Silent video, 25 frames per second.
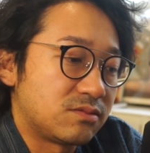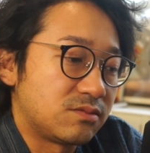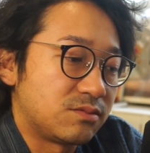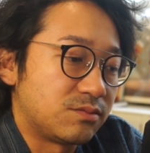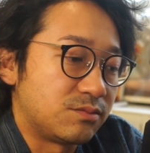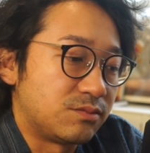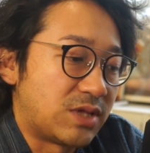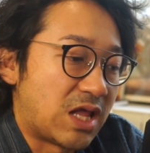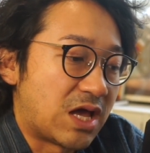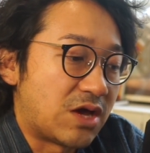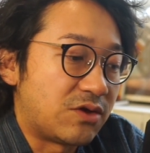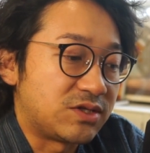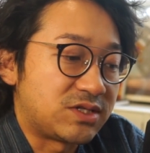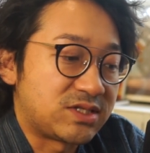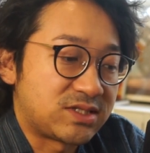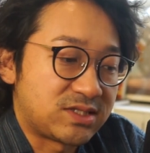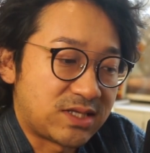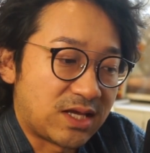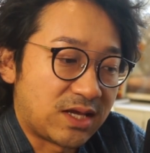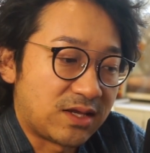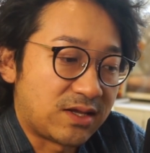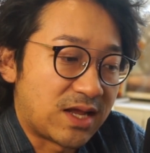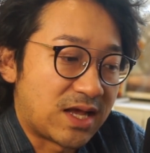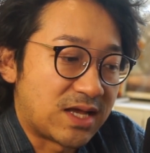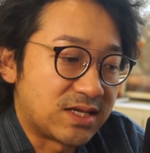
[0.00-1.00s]
it's
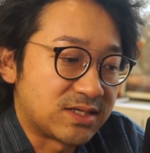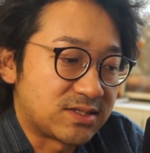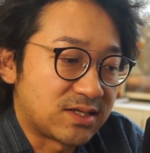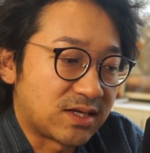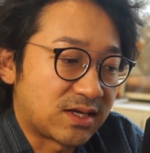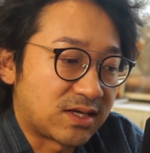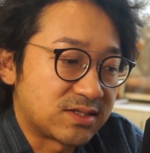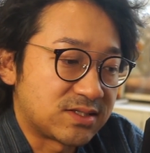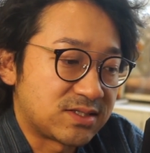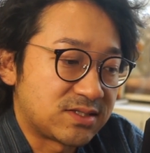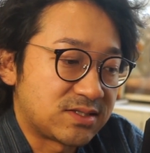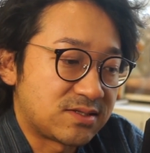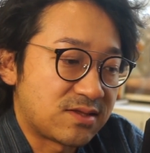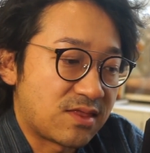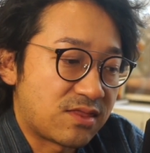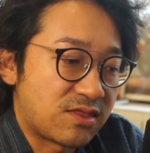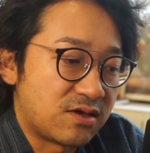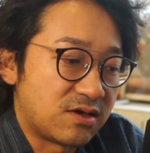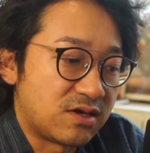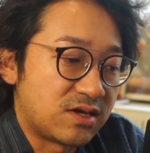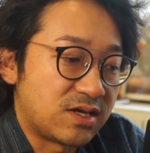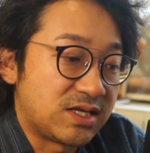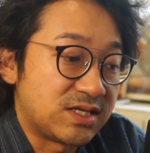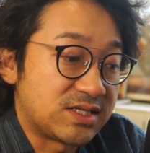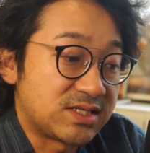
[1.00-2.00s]
set as like a
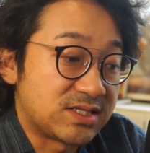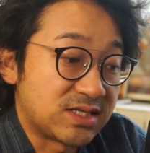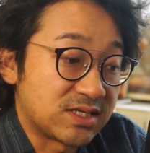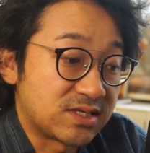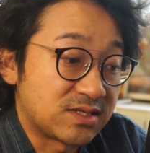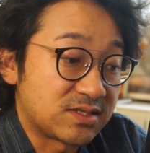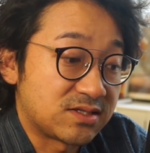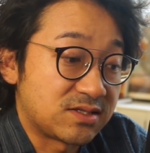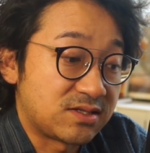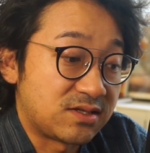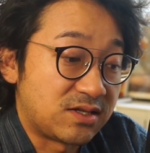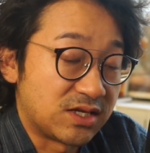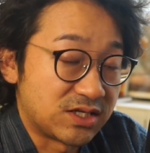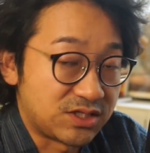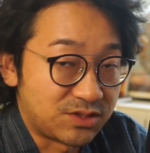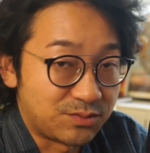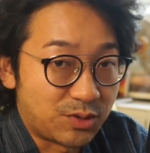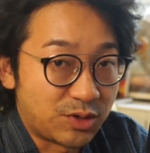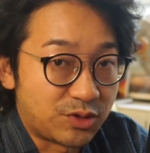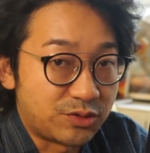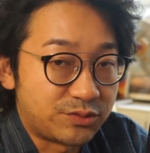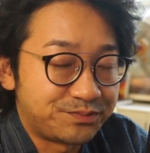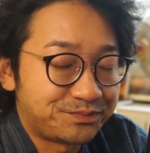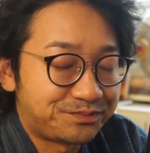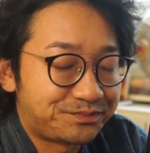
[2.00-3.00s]
36
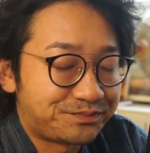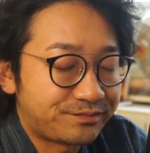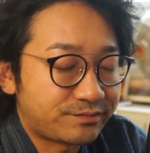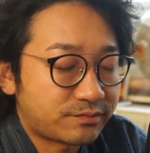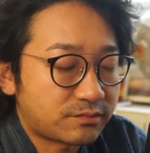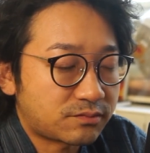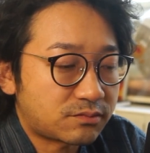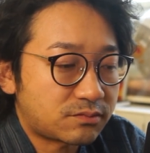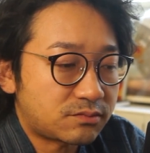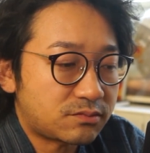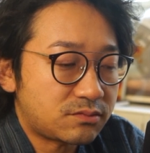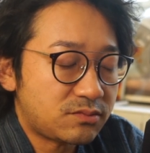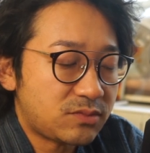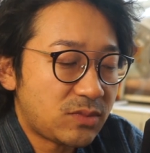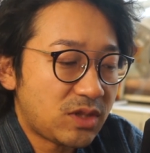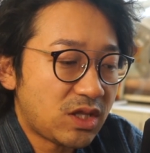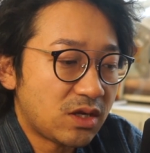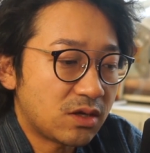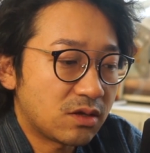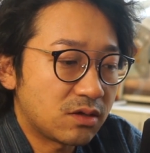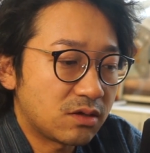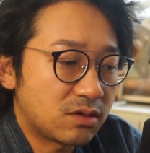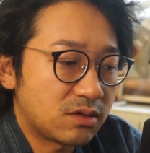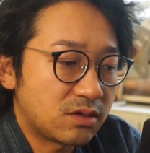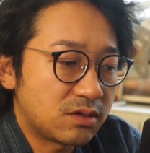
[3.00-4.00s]
decibel.
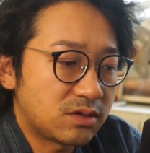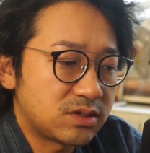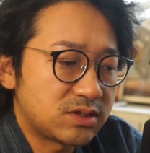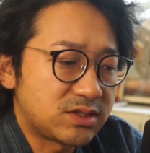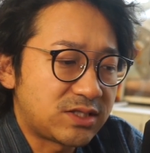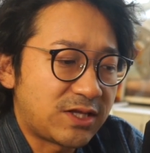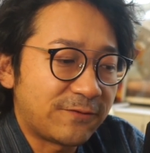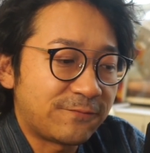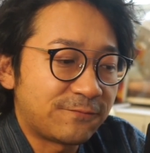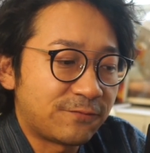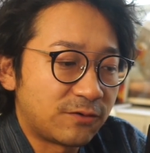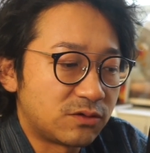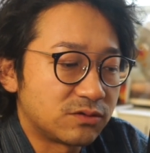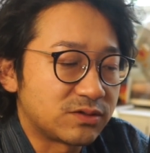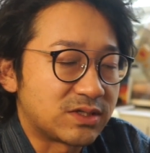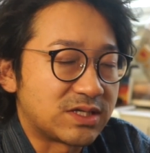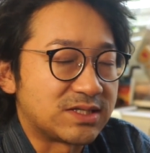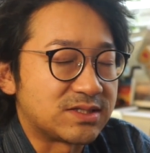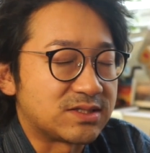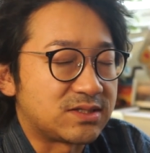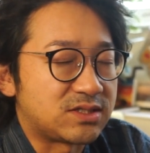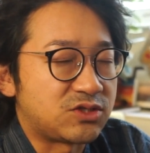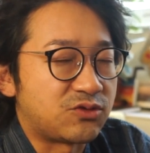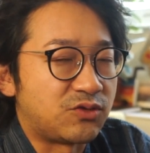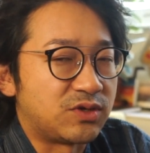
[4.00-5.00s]
Default
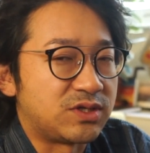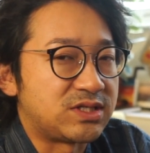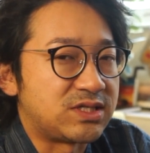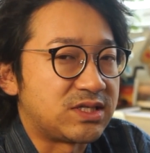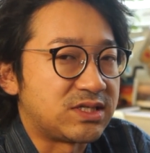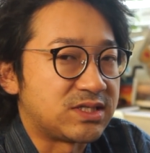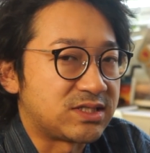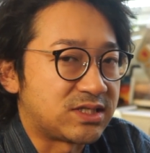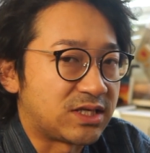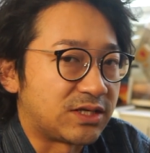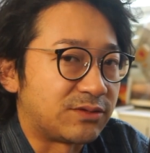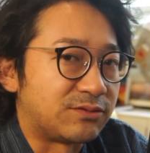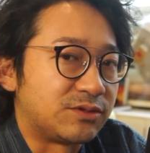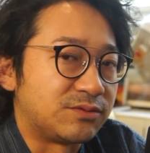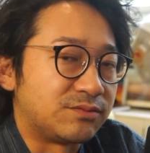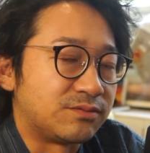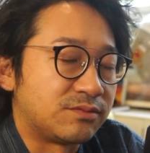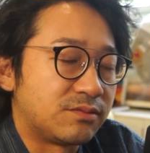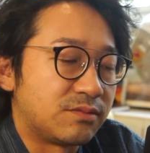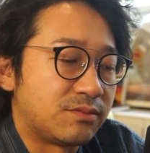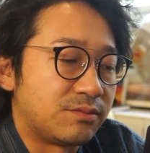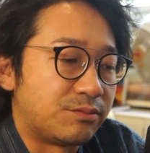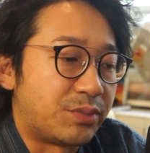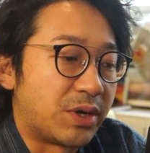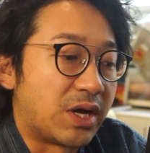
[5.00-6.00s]
is 27,
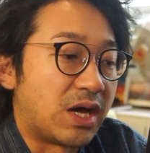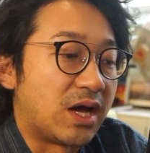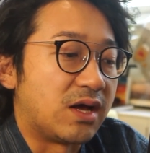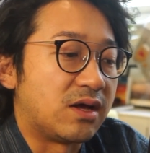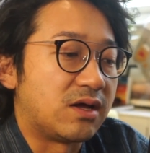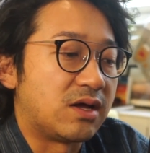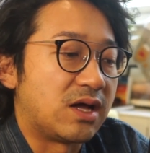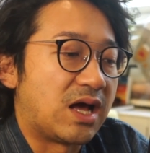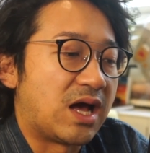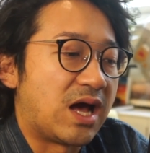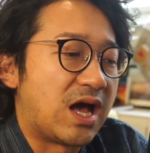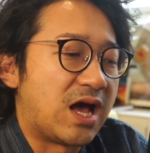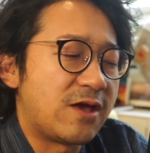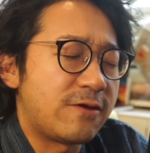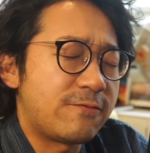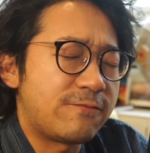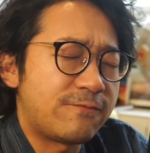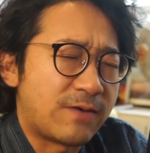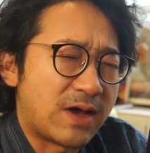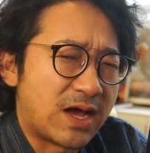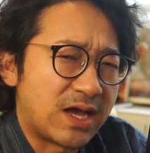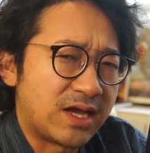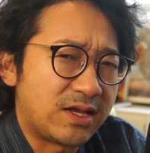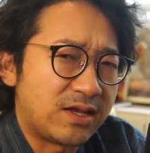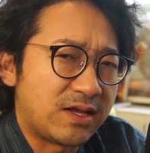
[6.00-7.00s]
but I
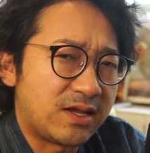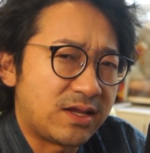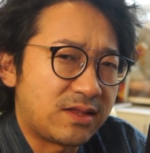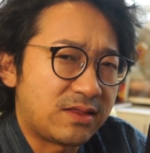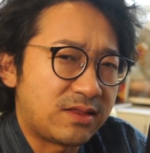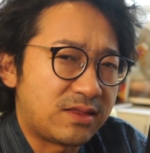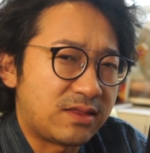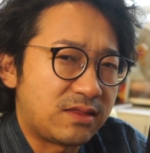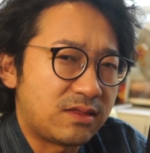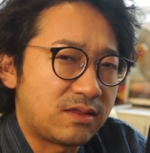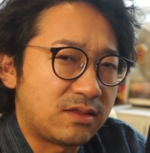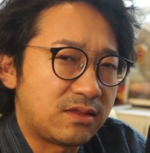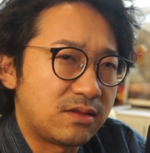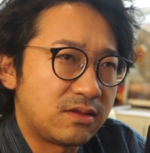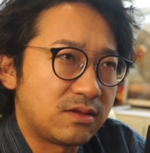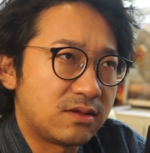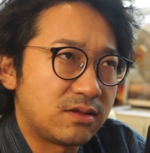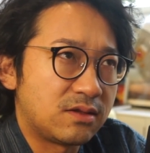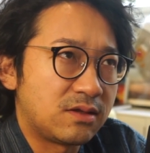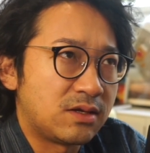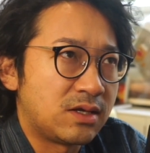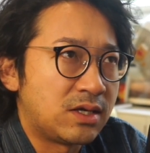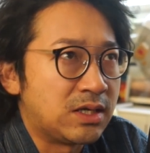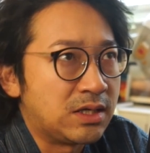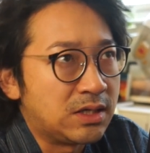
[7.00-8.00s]
find it
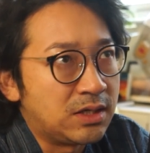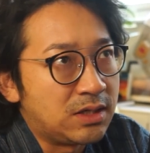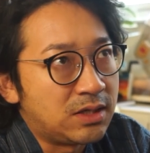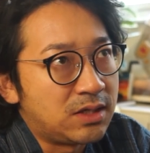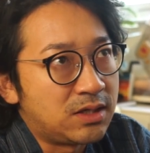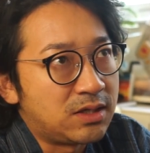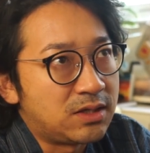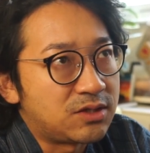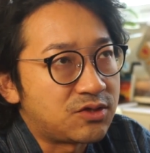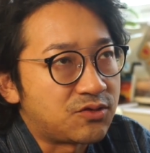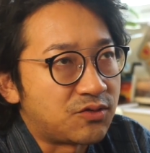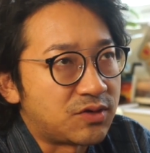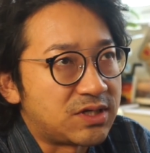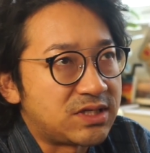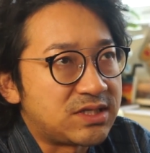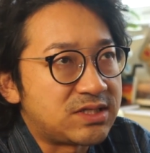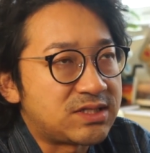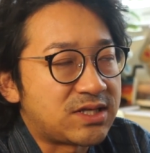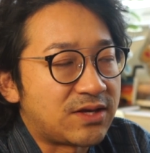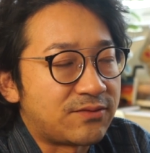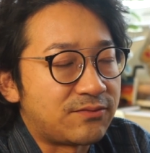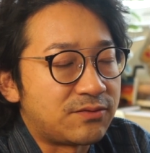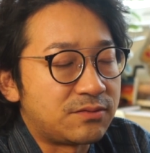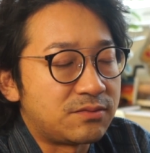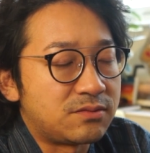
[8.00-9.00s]

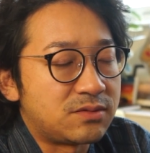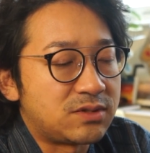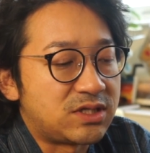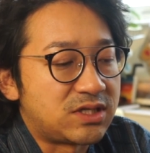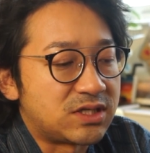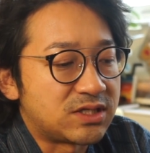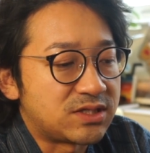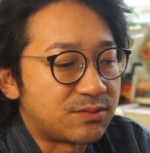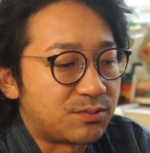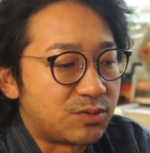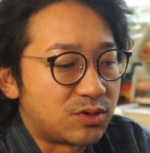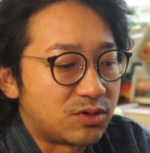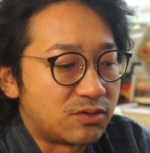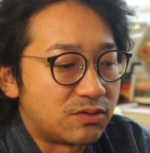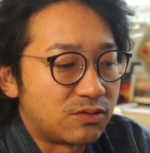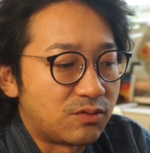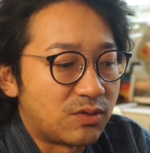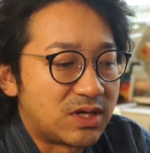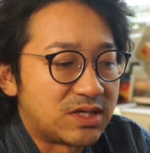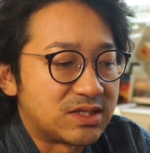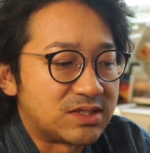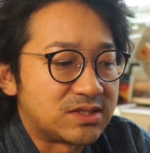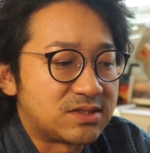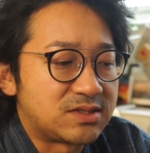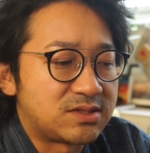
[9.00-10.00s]
27 decibel
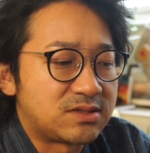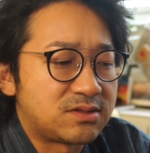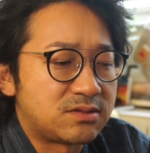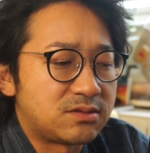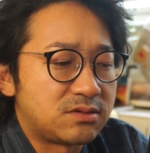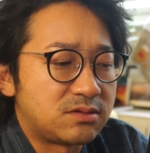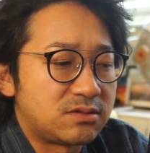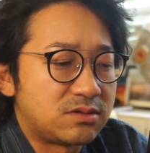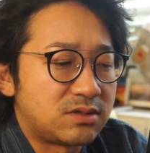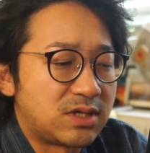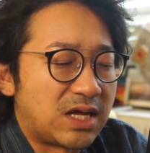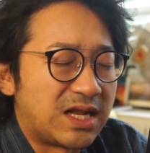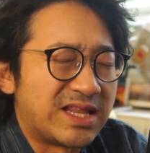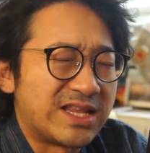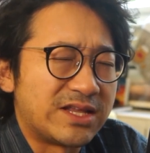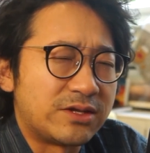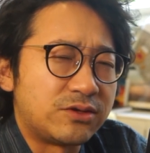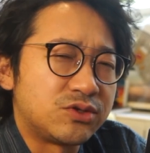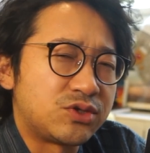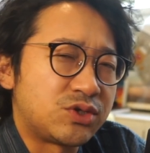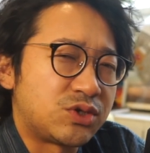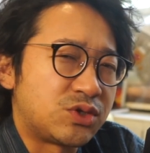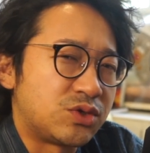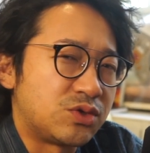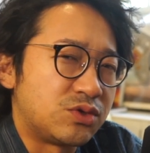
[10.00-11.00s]
was a
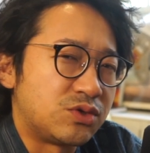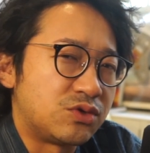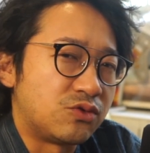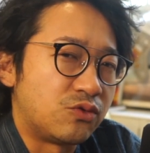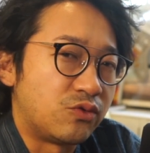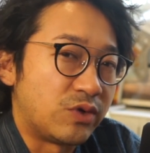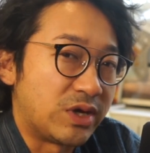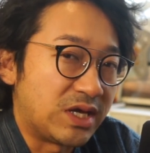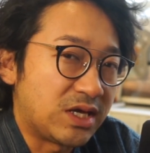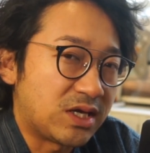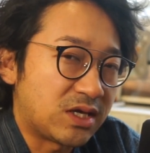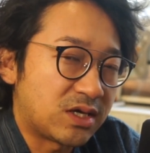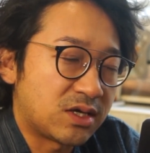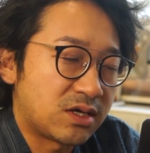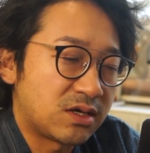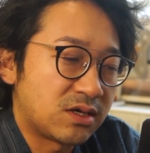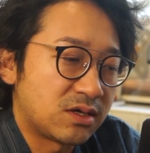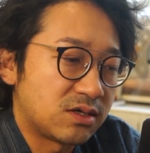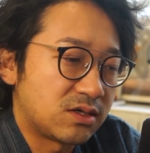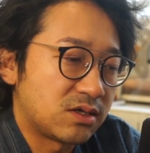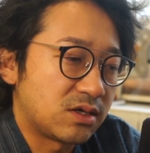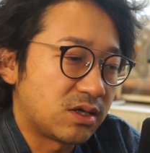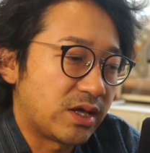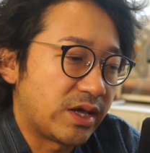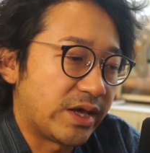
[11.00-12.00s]
little too weak,
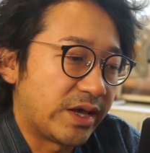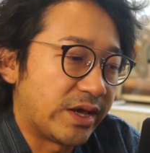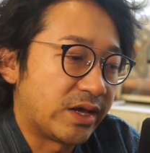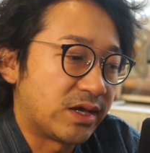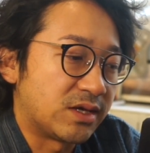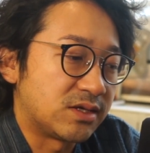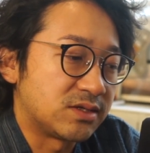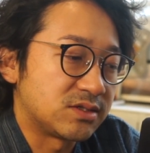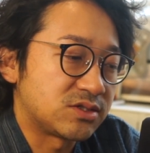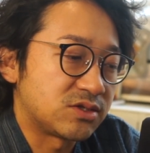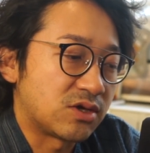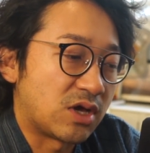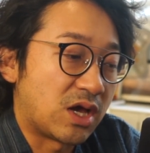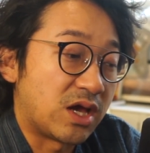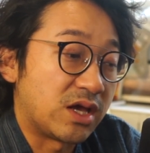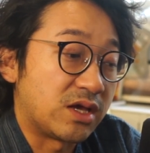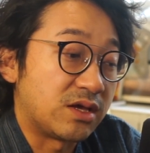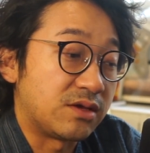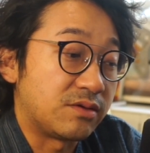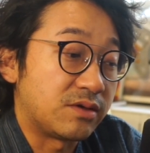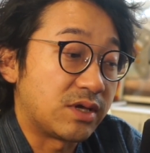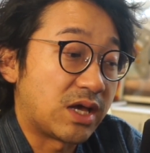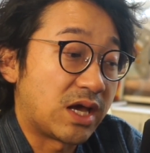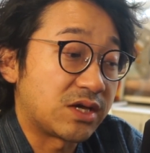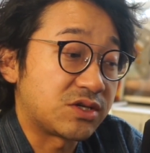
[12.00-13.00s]
and so
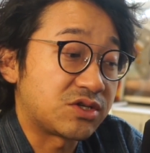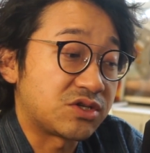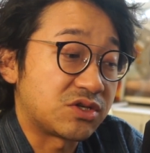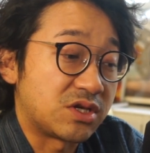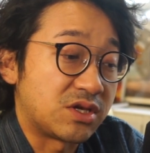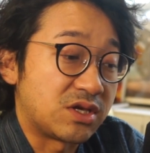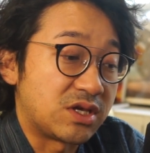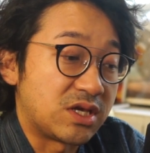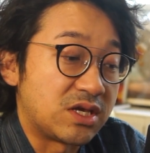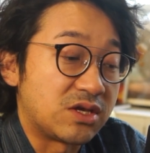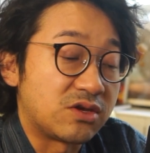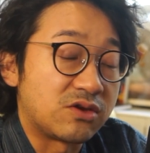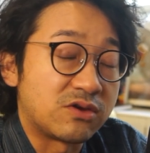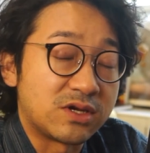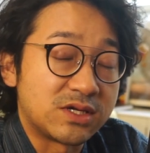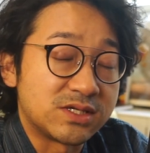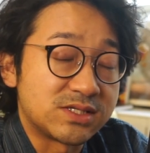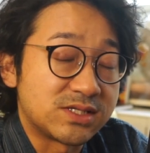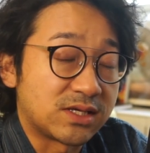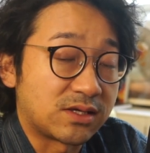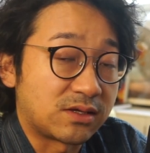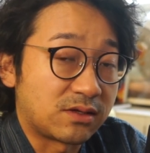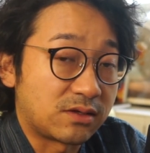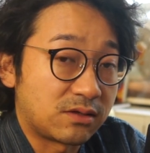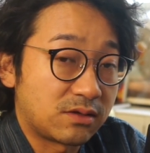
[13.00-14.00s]
I actually increased the